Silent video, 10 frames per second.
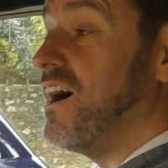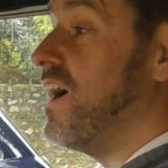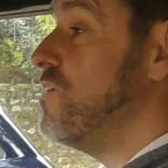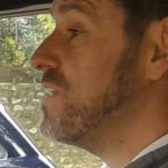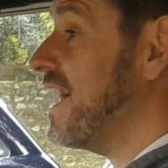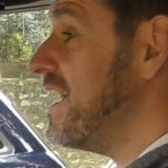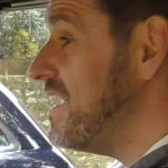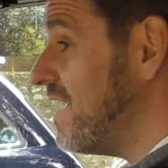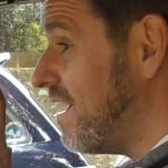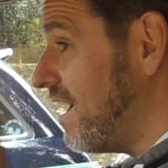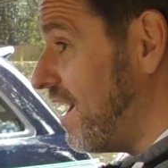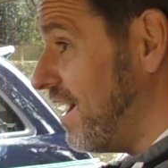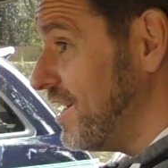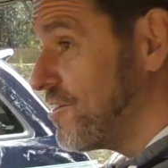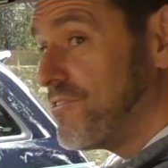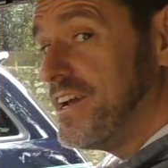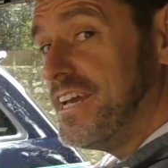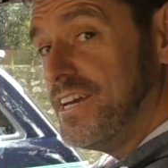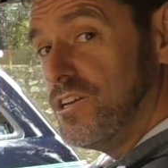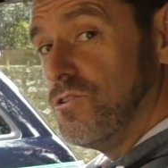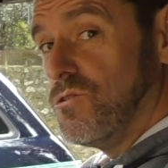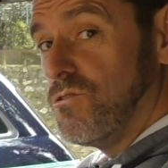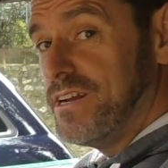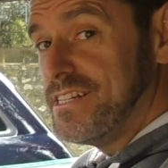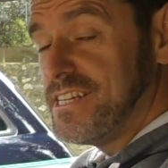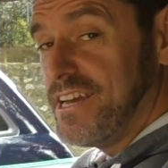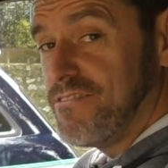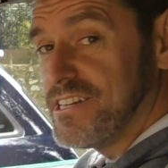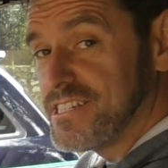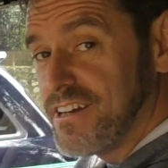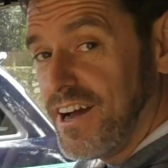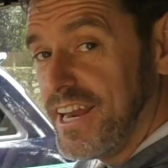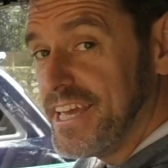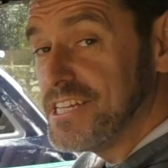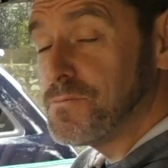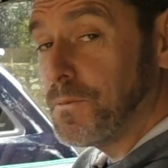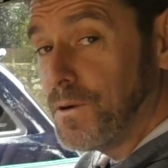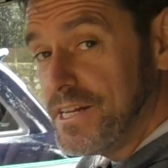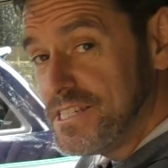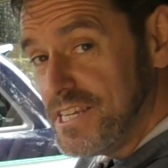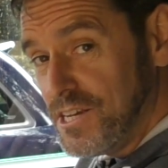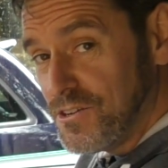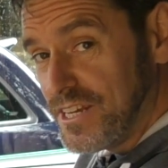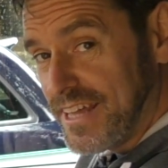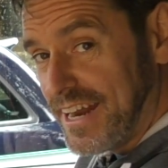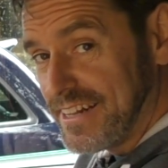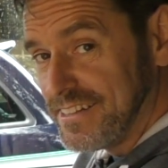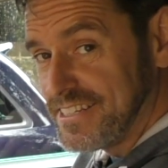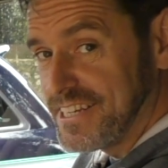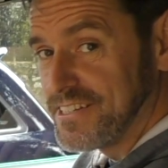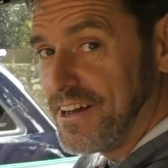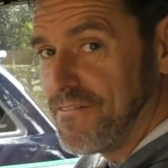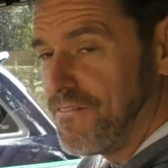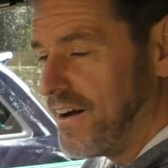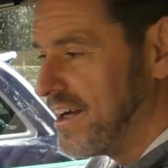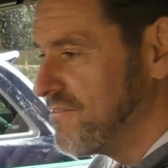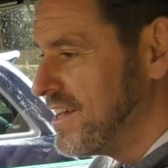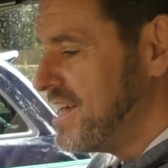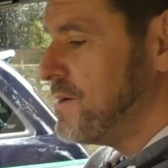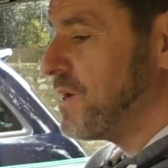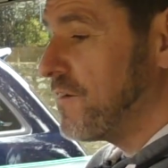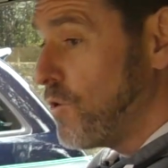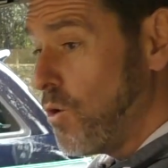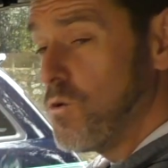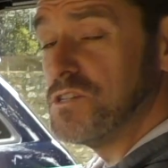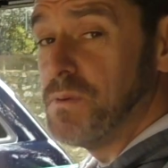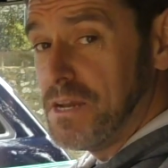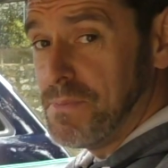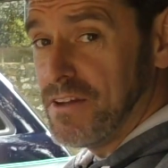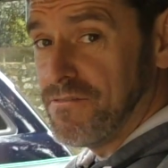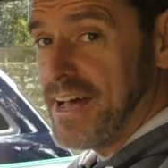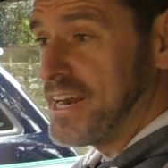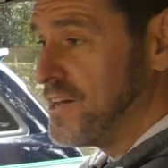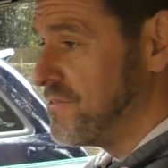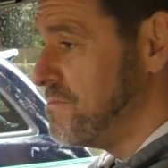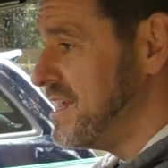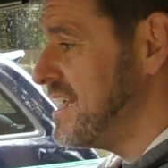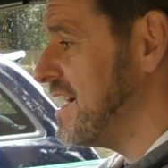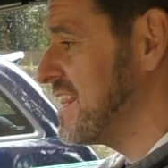Okay, I'll agree your interior styling is pretty good in that little 695, but I've always been a big fan of the Mini.